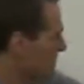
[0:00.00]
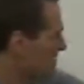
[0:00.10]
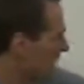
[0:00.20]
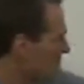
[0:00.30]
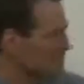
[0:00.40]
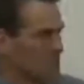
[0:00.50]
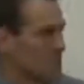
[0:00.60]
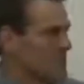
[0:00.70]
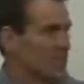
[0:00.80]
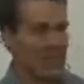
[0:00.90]
this option
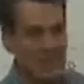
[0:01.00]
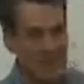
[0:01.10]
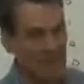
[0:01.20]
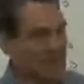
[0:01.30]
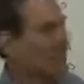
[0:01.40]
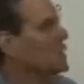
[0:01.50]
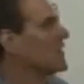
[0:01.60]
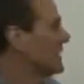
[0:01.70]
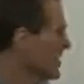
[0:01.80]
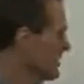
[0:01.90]
pricing example
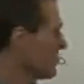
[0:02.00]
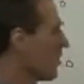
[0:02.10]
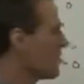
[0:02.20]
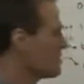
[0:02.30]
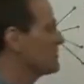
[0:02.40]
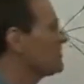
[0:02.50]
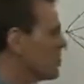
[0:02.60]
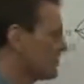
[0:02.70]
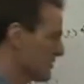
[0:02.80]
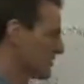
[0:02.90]
in part to
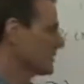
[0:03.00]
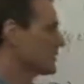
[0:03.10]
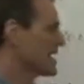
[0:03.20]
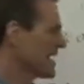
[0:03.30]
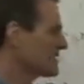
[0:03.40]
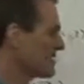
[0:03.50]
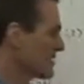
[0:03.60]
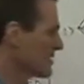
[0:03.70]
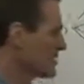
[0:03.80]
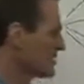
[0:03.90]
motivate the answer to
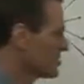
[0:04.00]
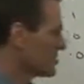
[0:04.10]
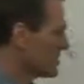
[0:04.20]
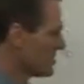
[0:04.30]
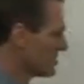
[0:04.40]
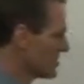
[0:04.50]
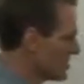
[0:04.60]
that question. Here, the